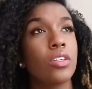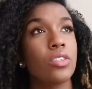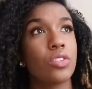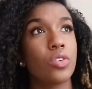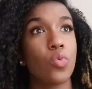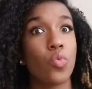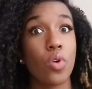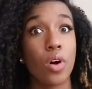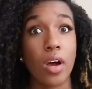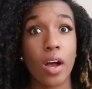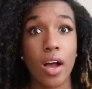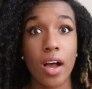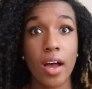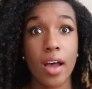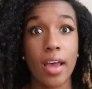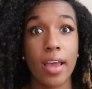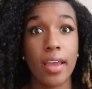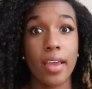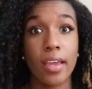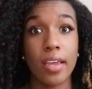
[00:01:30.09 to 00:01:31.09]
to what
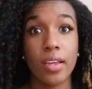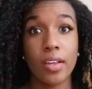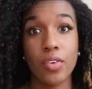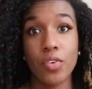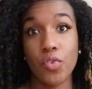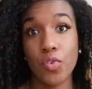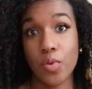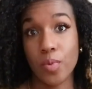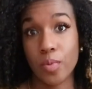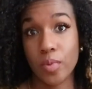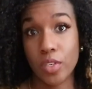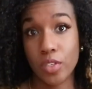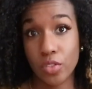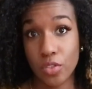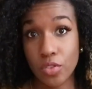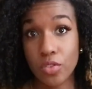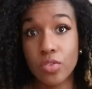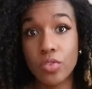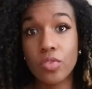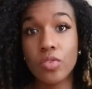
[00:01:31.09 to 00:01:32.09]
I normally
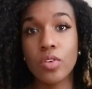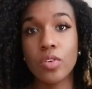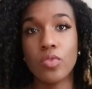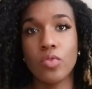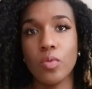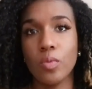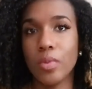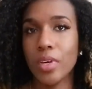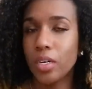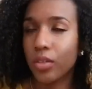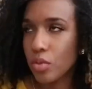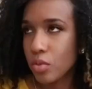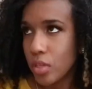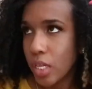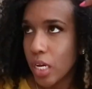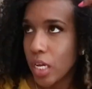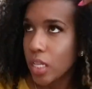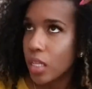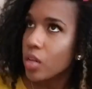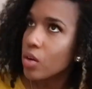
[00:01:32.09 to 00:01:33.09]
do. Normally I do
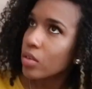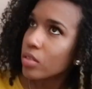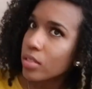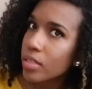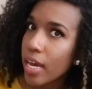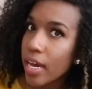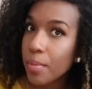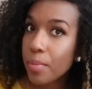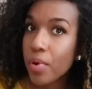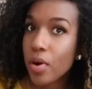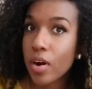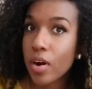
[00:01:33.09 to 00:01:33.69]
like a little side